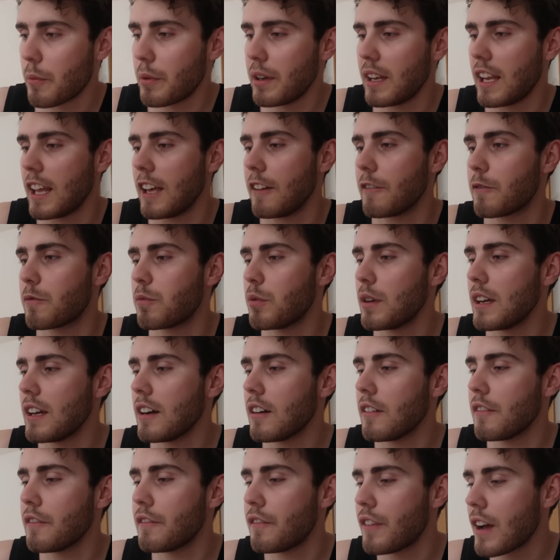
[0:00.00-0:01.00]
where we live,
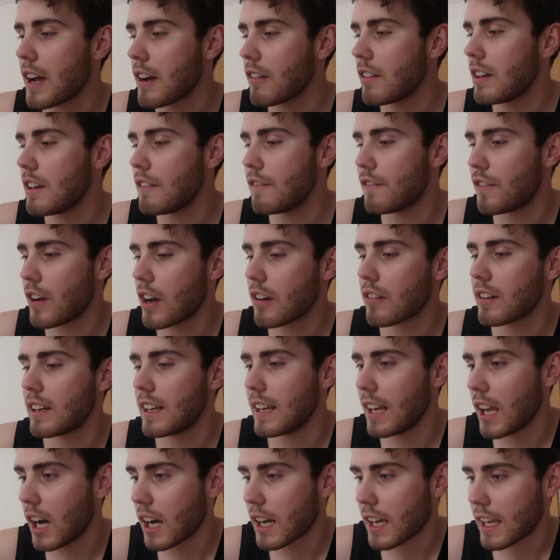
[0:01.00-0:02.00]
we are very,
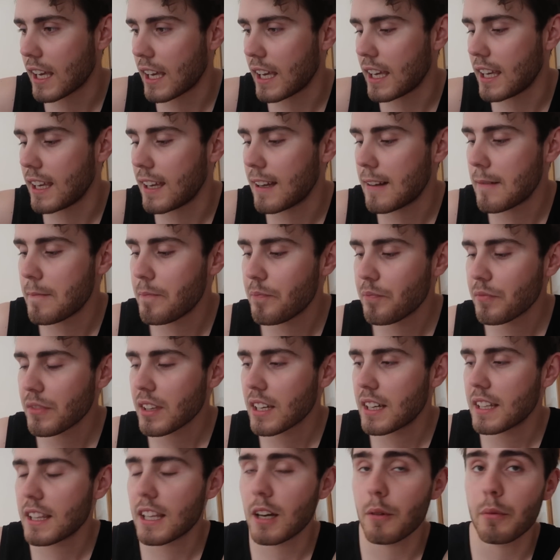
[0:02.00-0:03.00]
very lucky
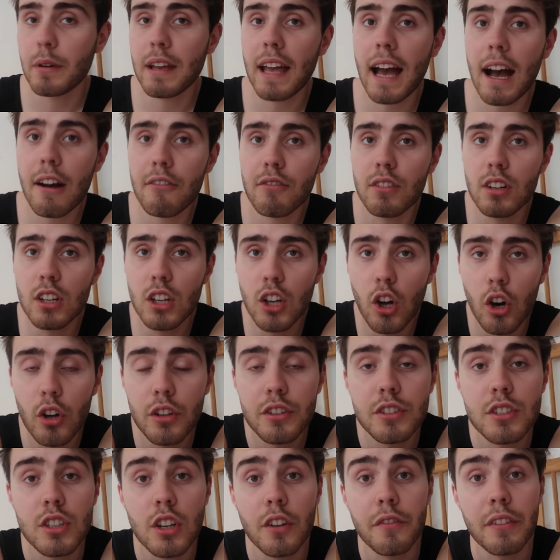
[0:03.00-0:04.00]
that we have
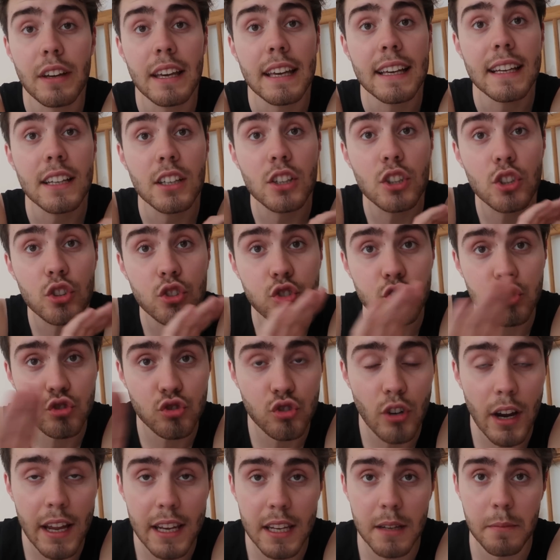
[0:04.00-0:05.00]
lots of
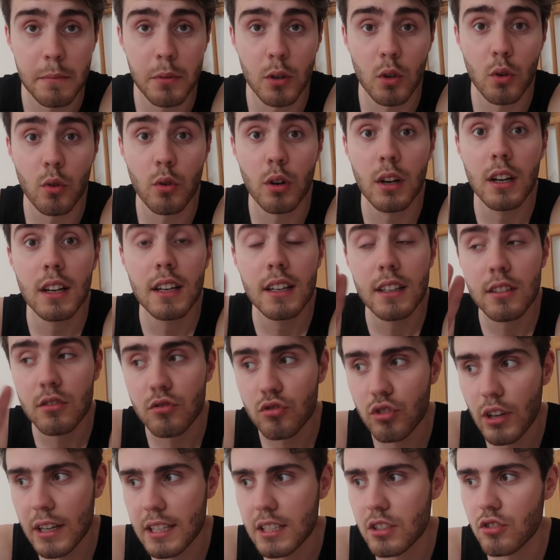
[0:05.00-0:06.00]
incredible
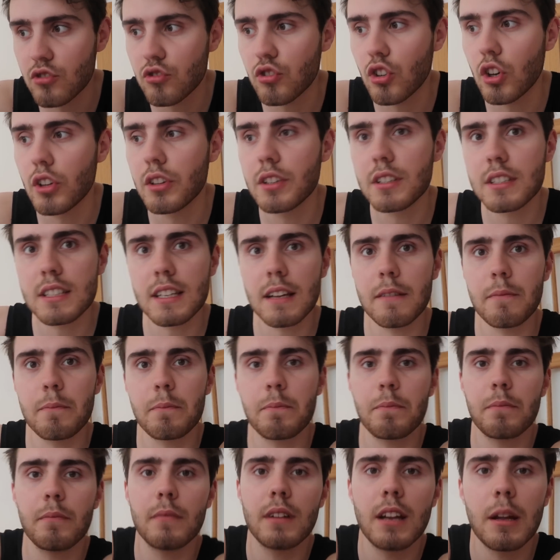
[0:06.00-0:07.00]
restaurants
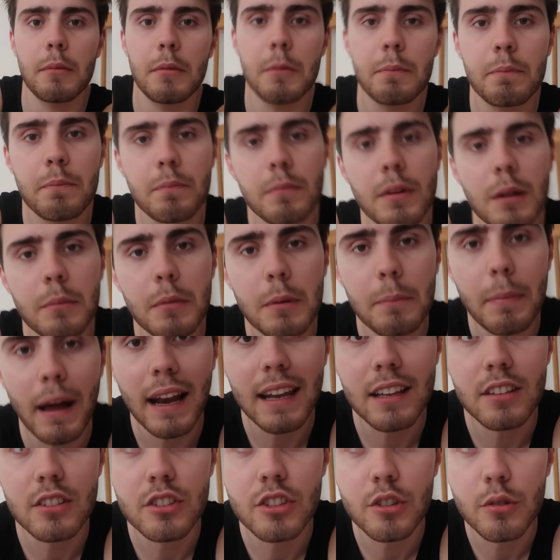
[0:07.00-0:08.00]
and let me
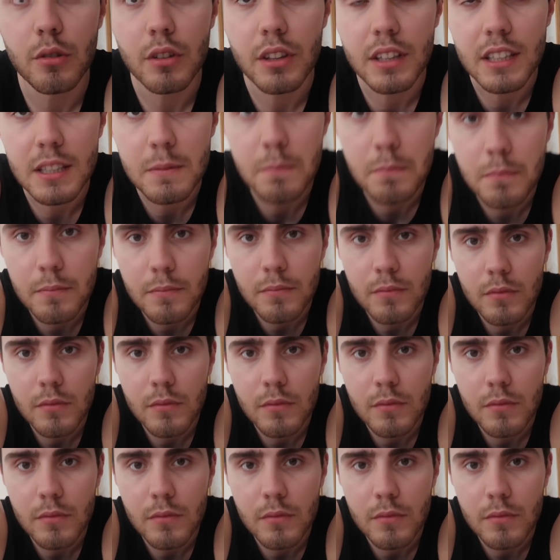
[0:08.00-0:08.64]
balance you on this